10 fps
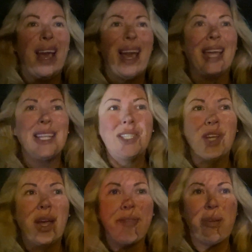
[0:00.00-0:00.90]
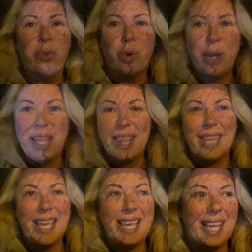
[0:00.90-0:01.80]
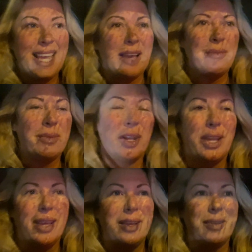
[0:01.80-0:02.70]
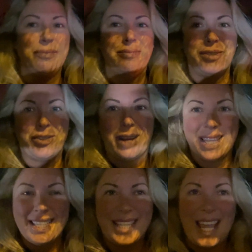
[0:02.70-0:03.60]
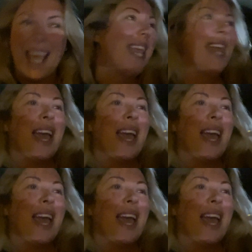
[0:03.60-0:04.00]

I kind of start every morning thinking I'm gonna crack this day,